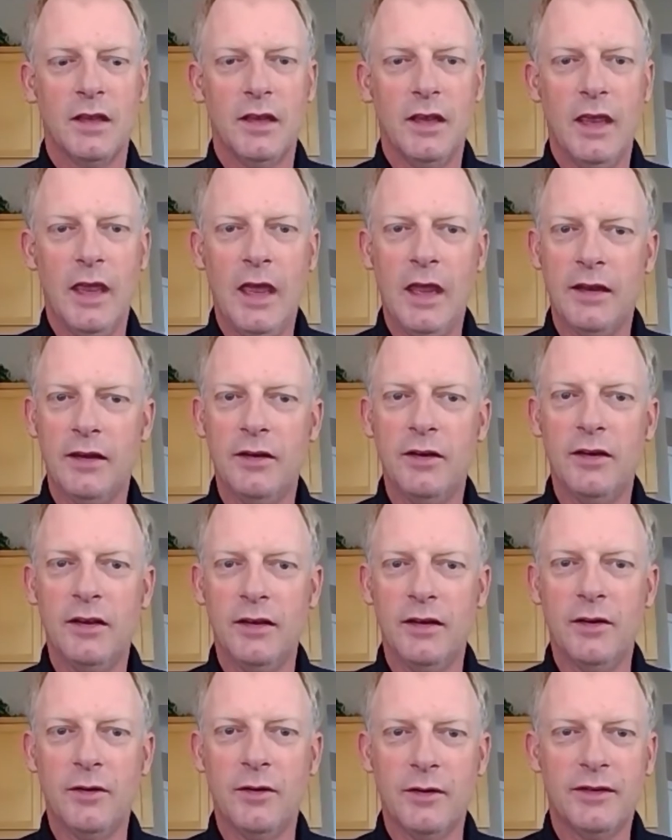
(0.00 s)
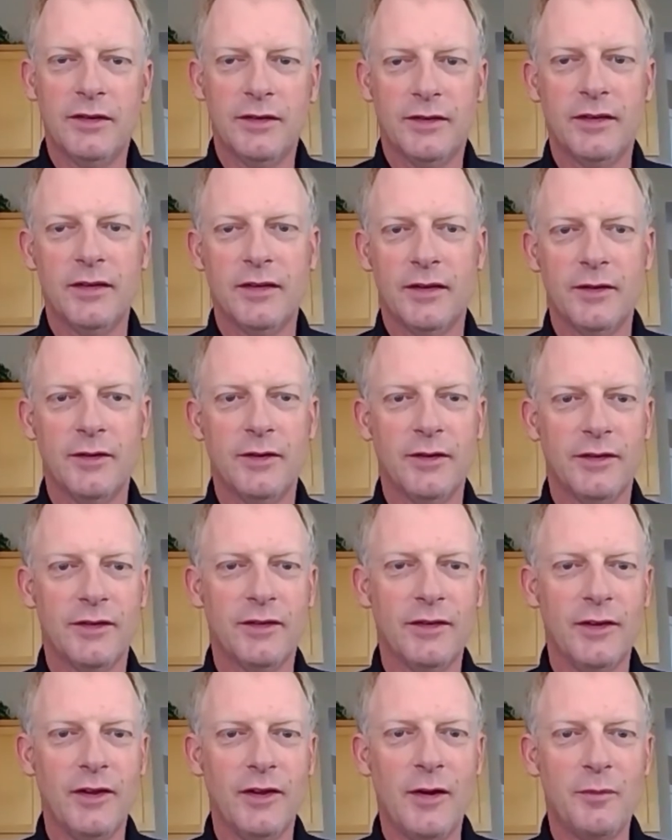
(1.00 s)
And you know,
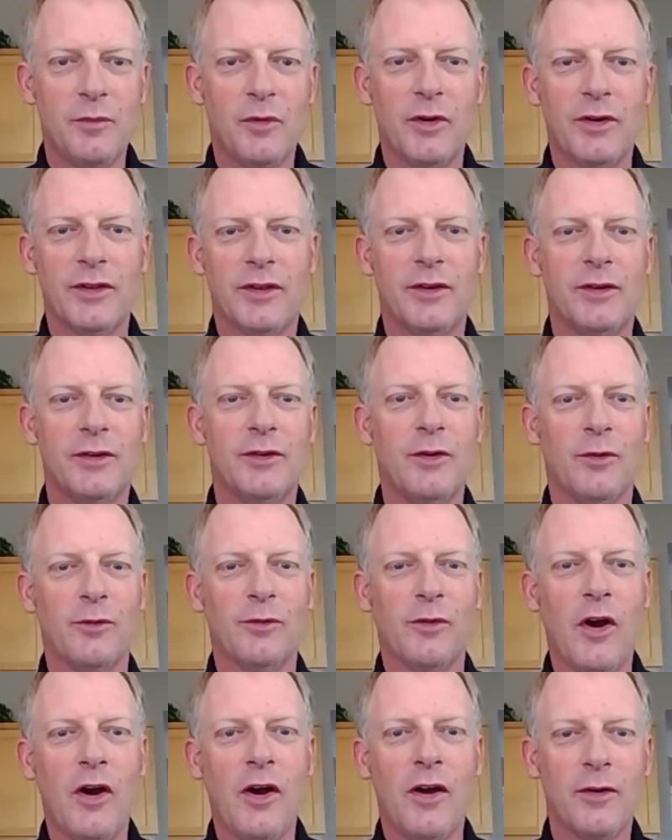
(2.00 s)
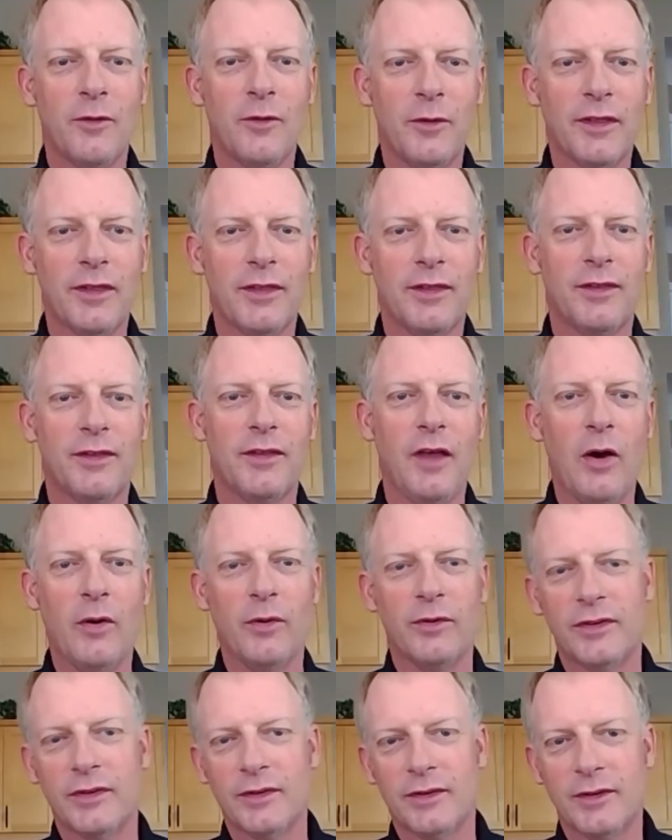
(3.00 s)
there's a lot more that could go wrong with
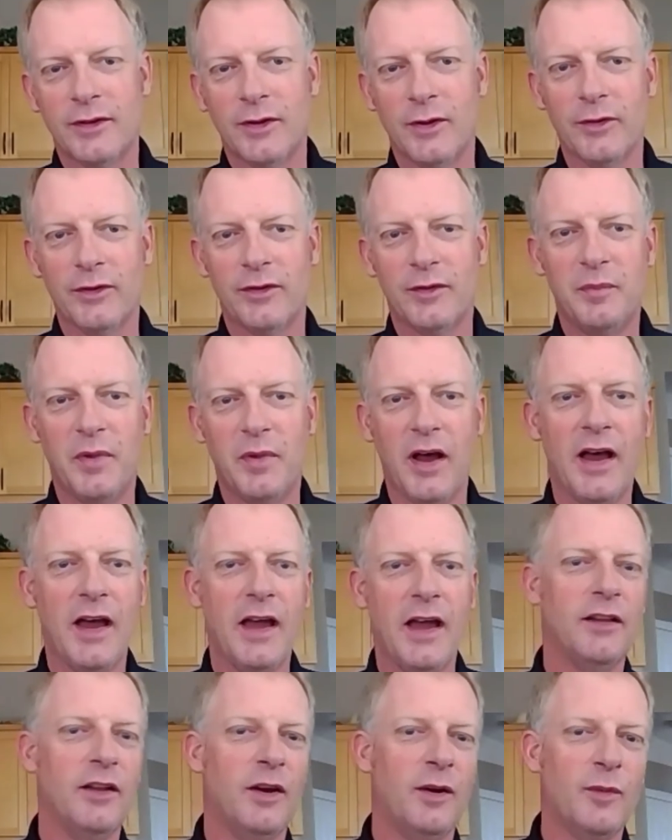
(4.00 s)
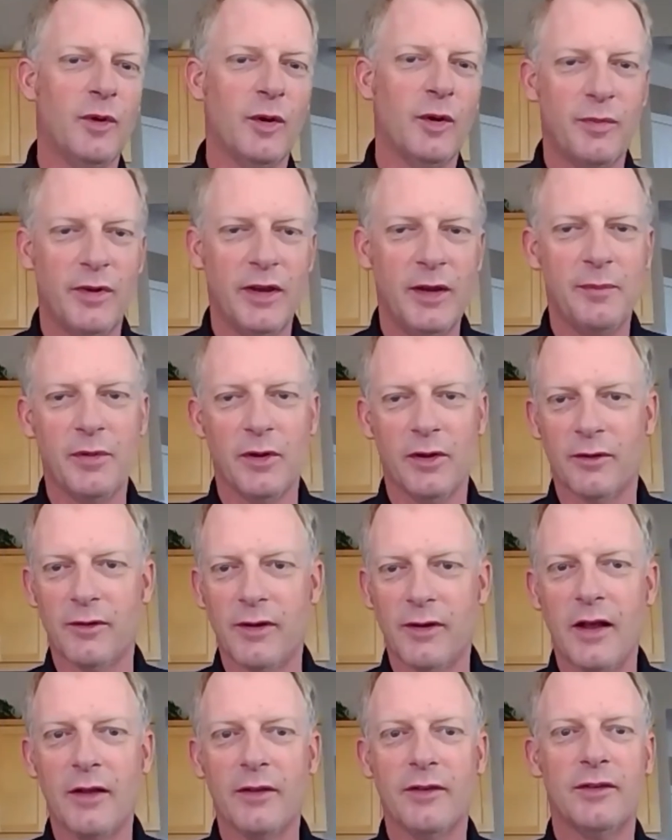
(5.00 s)
houses close by, a lot more people
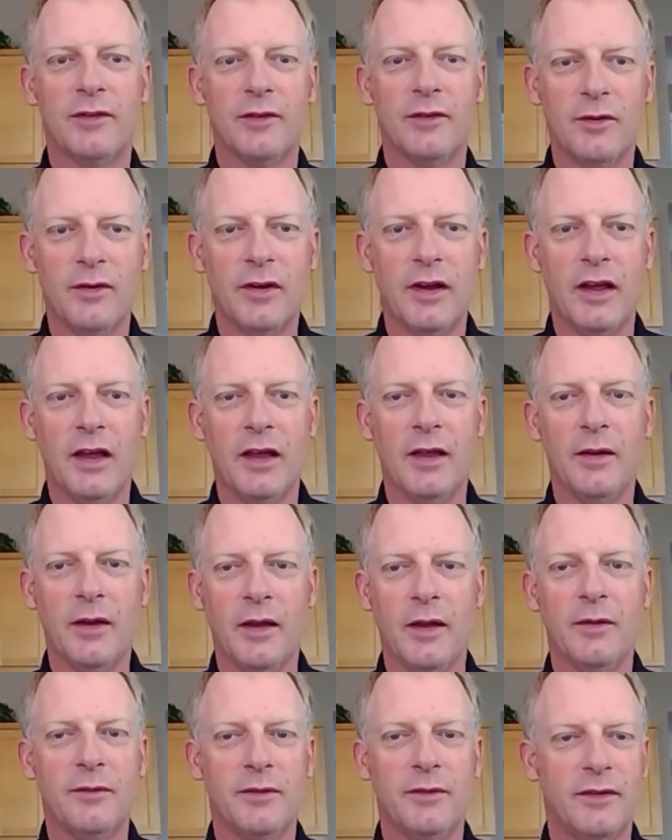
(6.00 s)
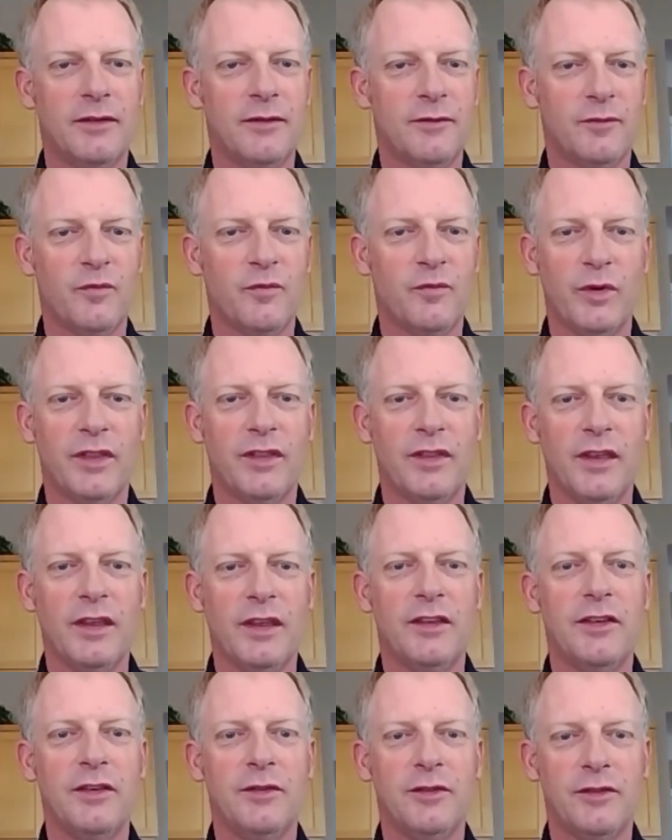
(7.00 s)
around. So I would
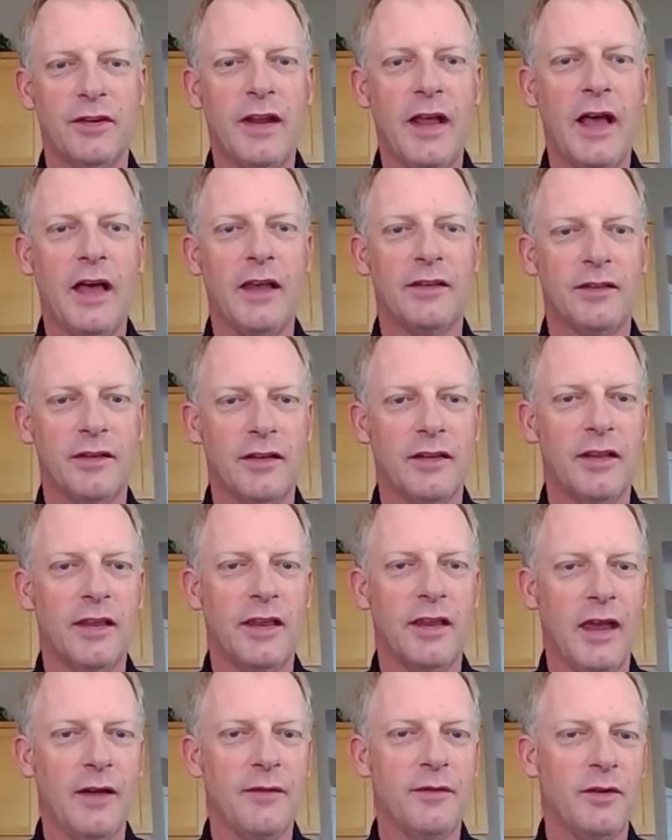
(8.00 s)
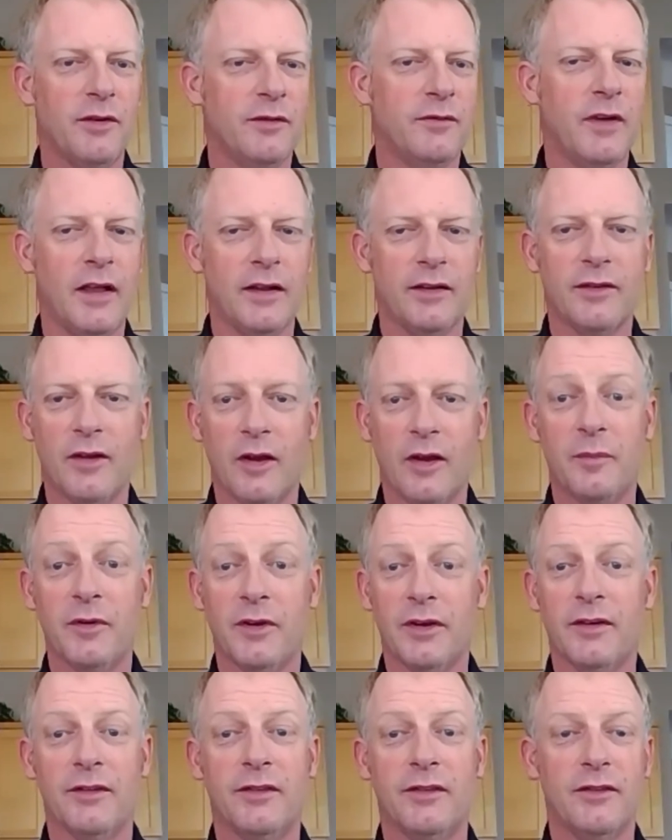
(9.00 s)
think you should ask that they have their advanced
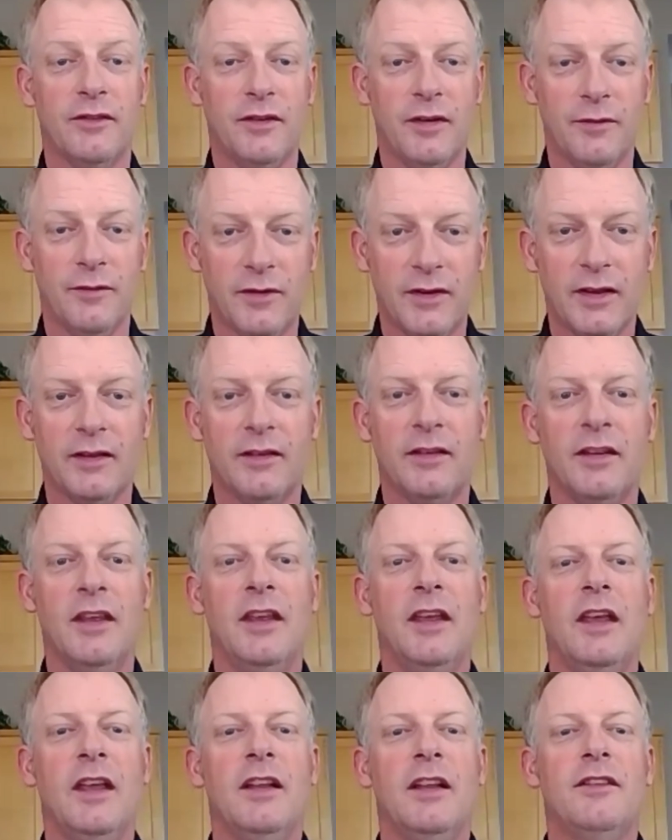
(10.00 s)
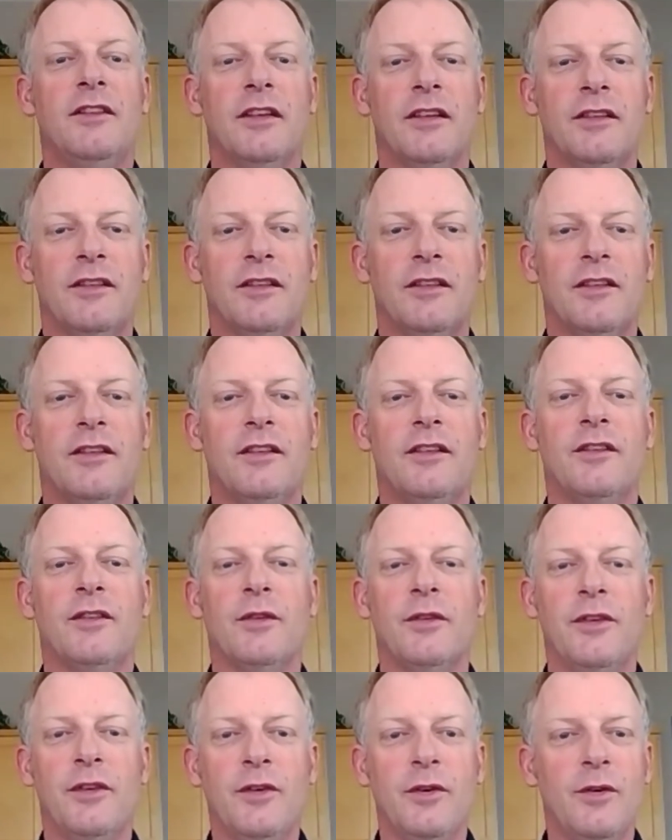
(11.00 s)
operator certificate, just so
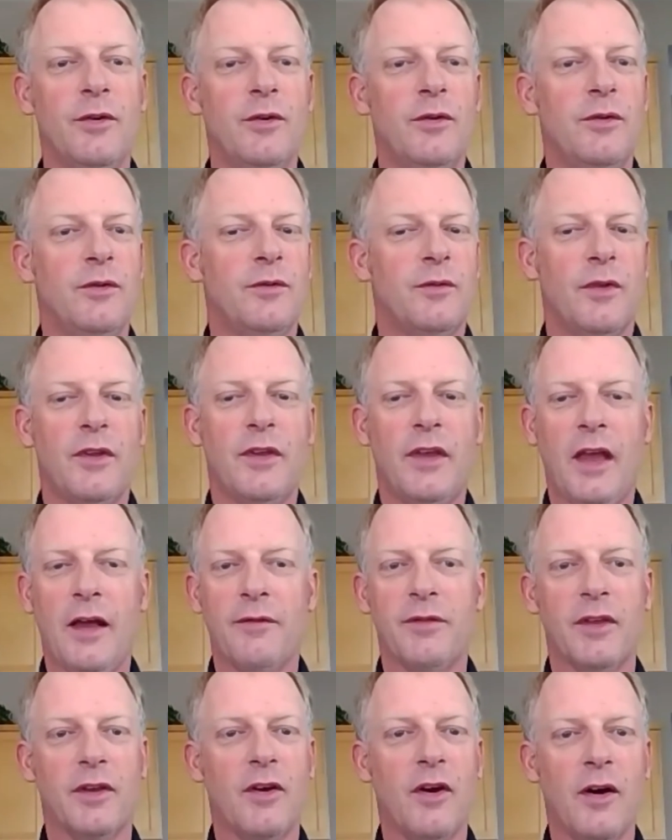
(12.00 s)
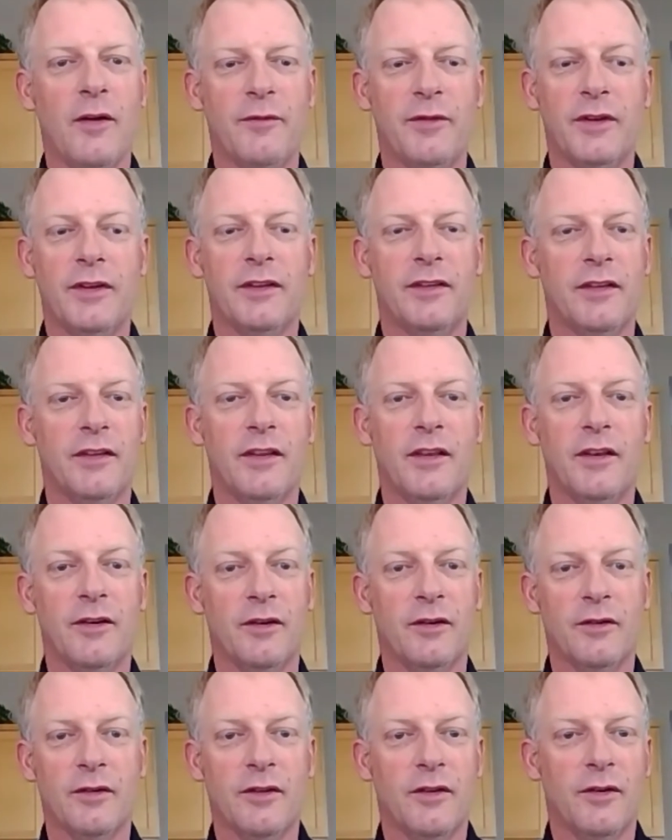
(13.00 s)
you have the confidence that
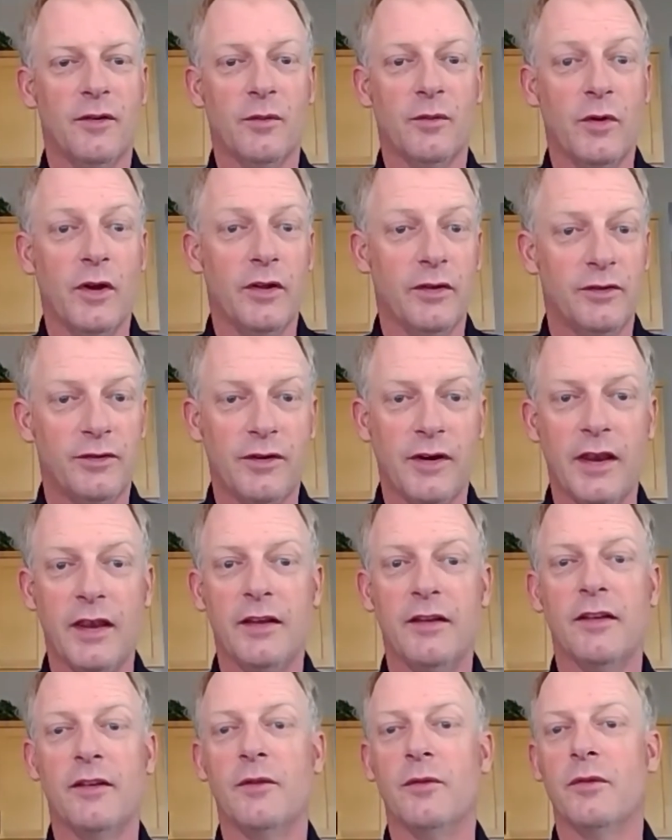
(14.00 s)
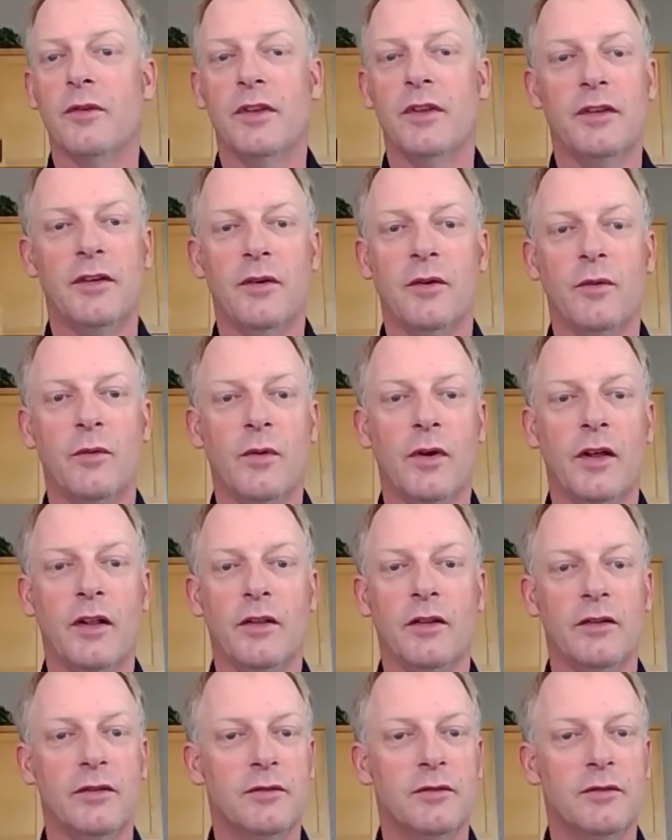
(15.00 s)
they're well trained and well